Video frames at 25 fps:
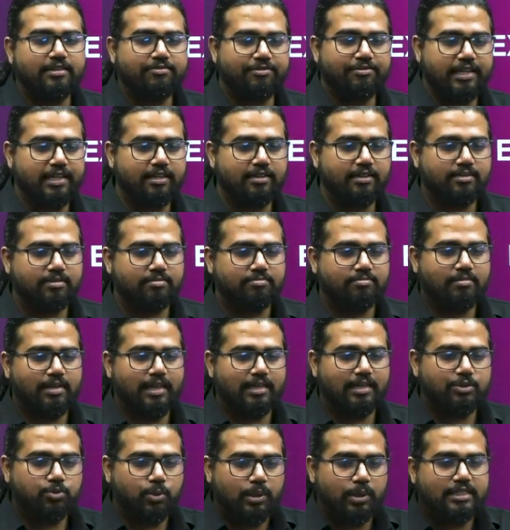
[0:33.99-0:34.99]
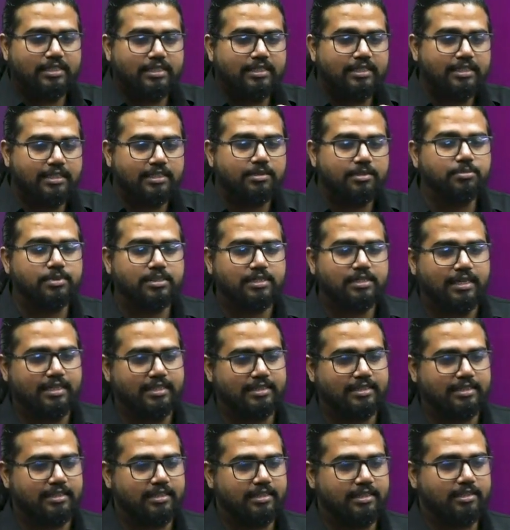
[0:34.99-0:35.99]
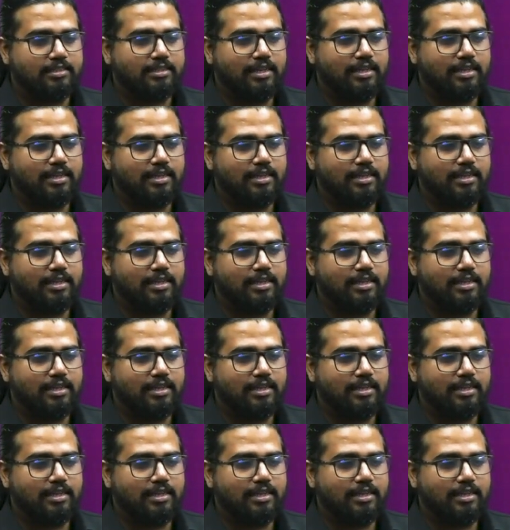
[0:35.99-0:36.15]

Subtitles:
where XYZ terms that is in use,